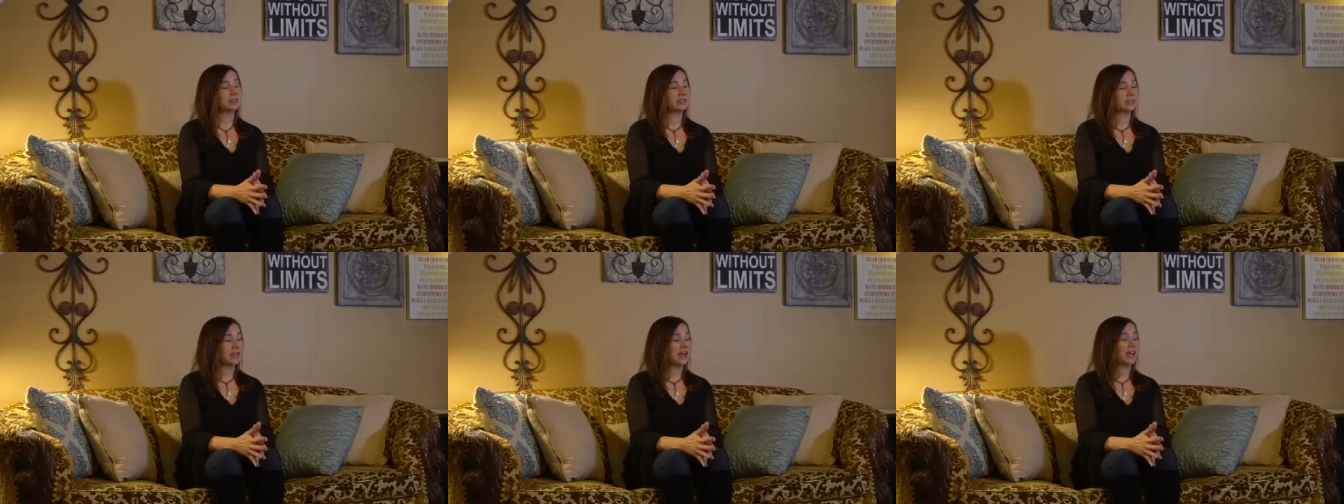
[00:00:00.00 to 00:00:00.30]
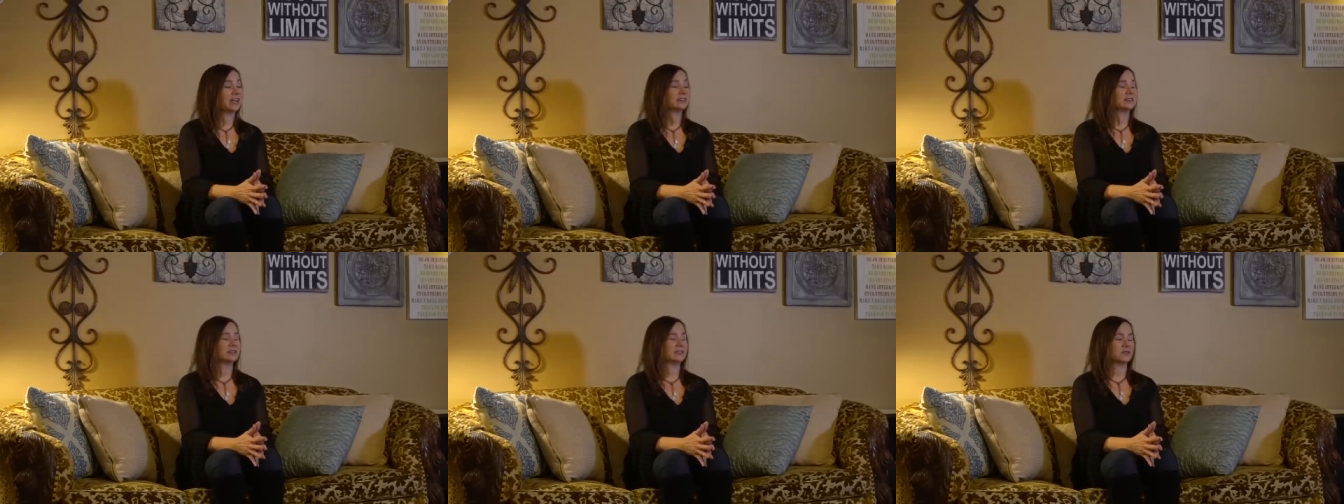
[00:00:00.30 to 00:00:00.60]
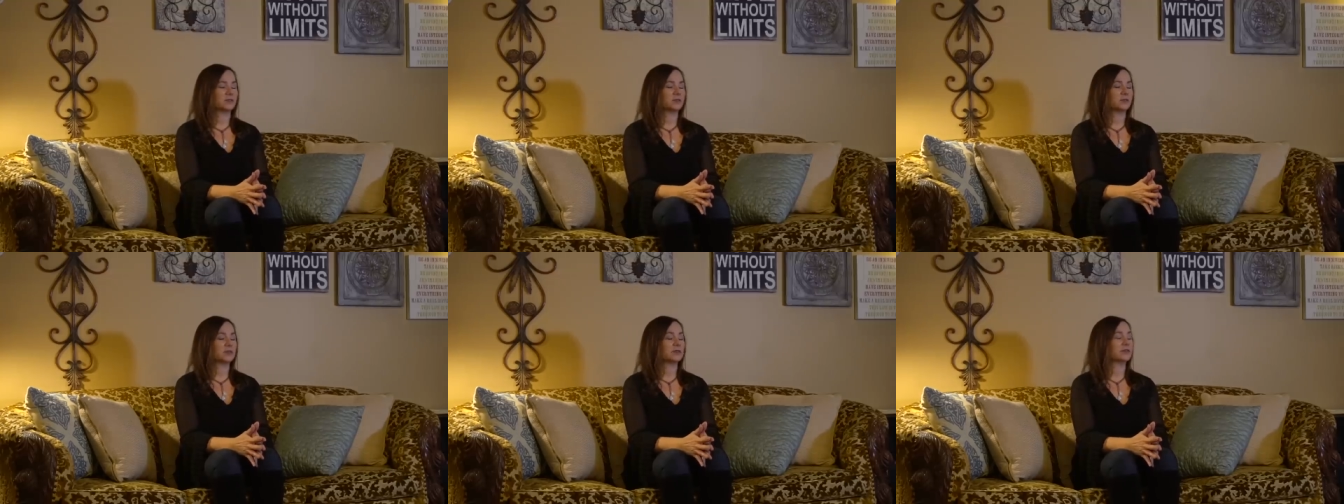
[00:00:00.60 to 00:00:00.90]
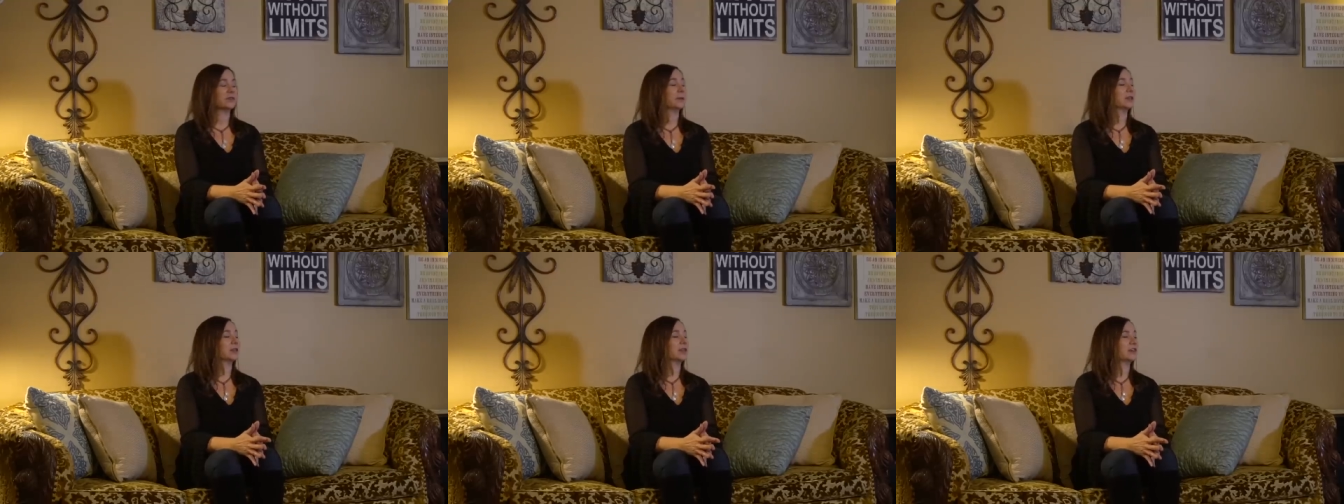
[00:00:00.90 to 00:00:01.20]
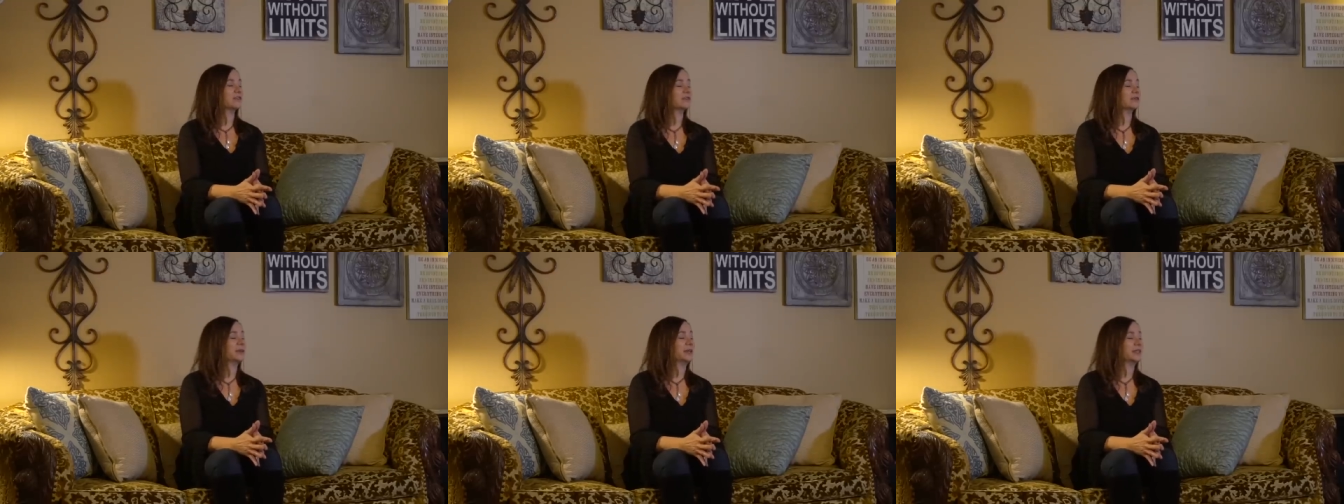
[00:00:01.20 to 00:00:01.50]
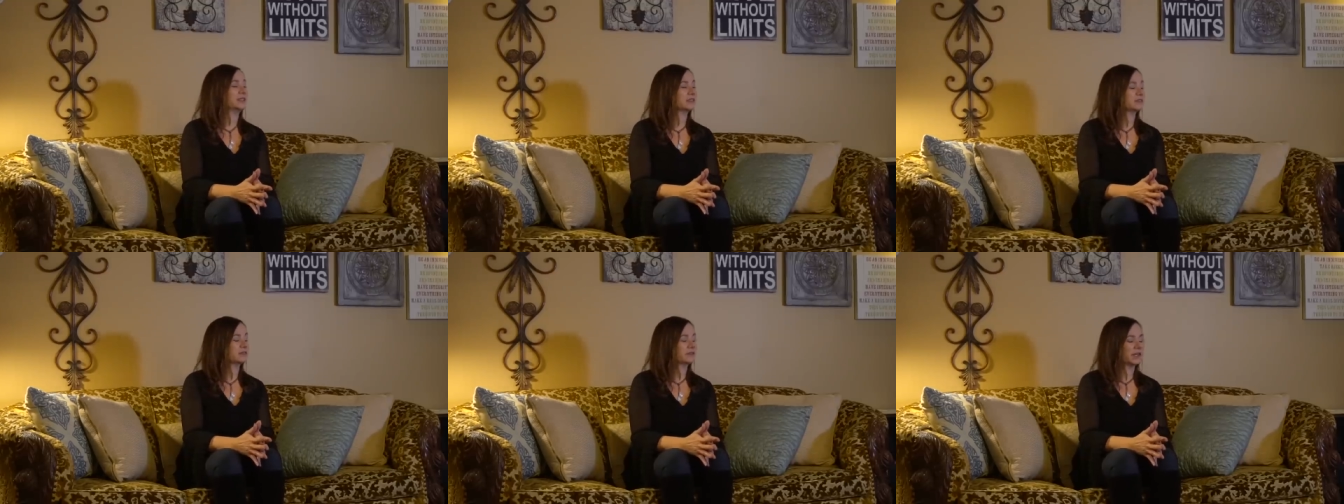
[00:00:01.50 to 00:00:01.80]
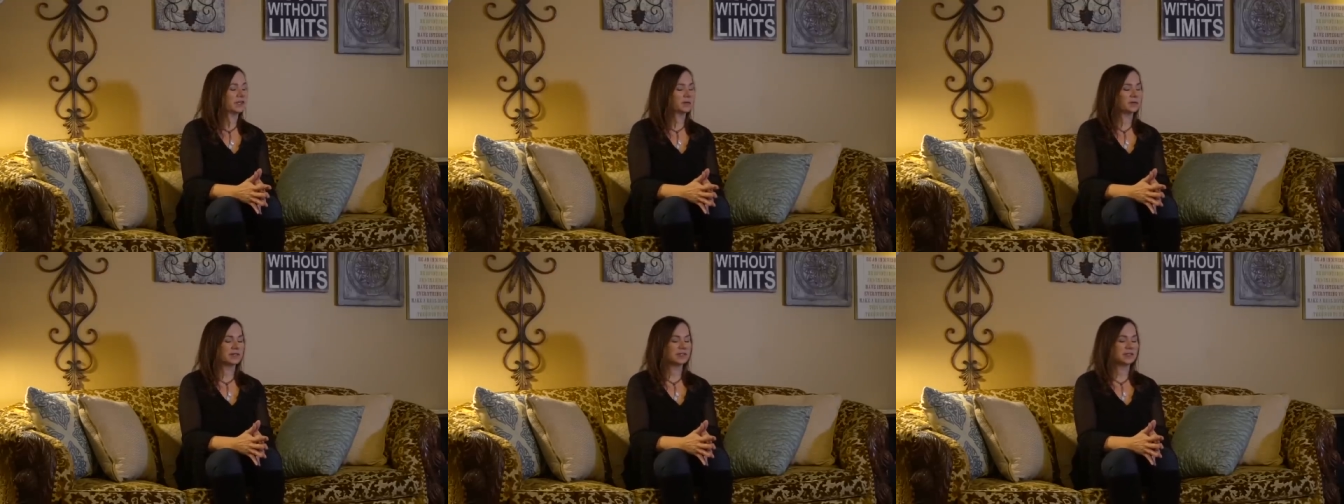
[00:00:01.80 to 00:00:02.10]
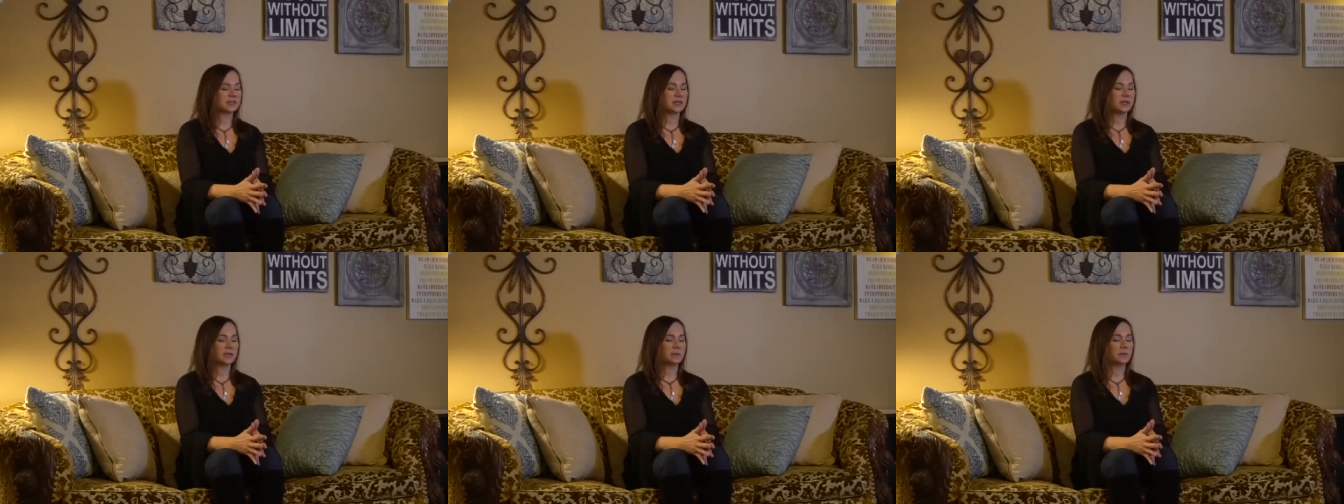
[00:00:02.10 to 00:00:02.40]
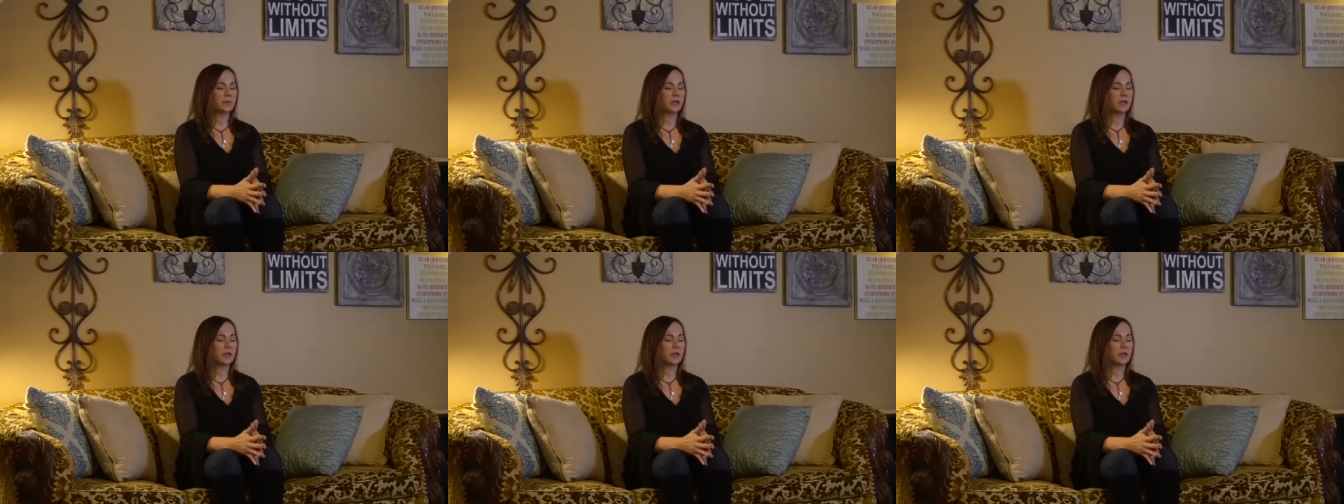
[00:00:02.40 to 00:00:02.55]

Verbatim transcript: intent or from a love-based frequency.